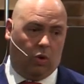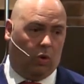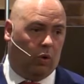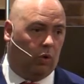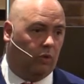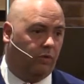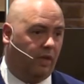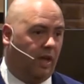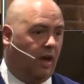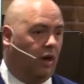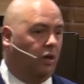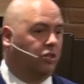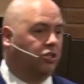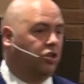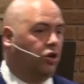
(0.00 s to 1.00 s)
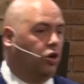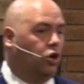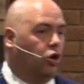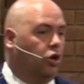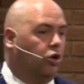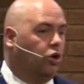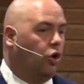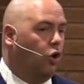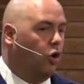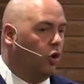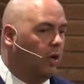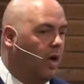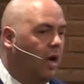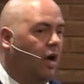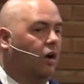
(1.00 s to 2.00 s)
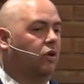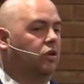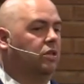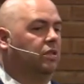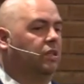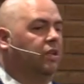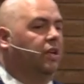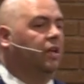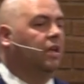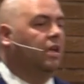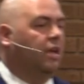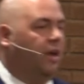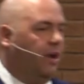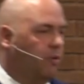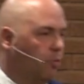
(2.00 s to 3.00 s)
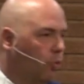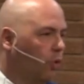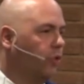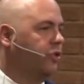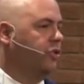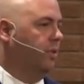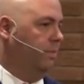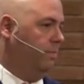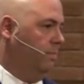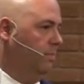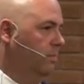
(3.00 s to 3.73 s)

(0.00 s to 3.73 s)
or they are turned wholeheartedly in worship.